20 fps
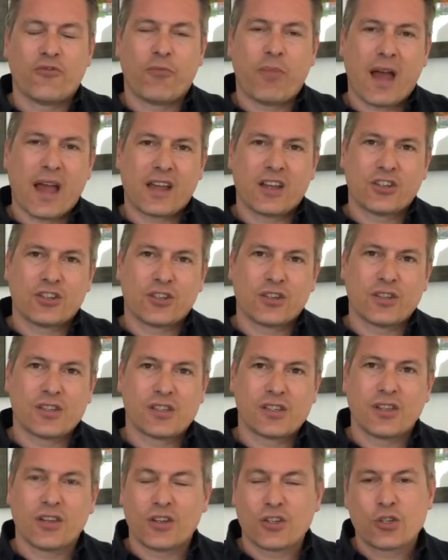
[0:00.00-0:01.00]

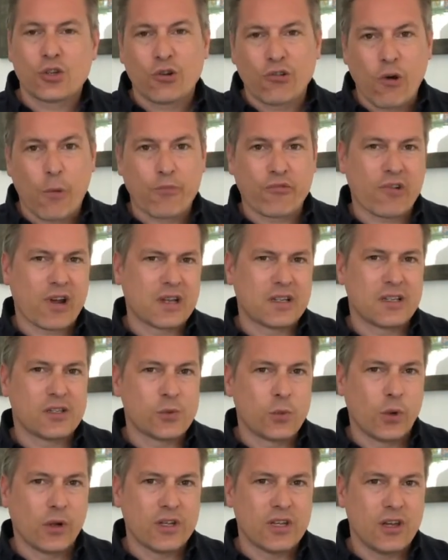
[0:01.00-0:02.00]
packages that tour operators
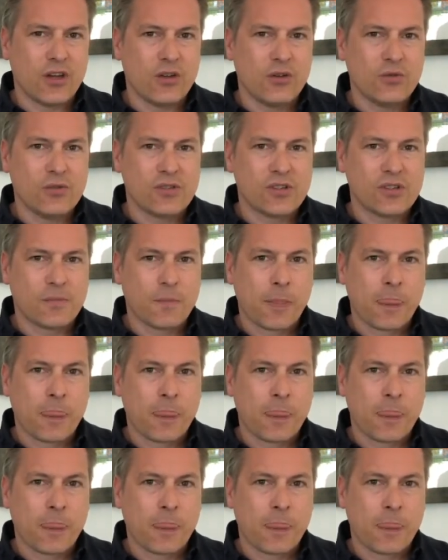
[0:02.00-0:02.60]
will use,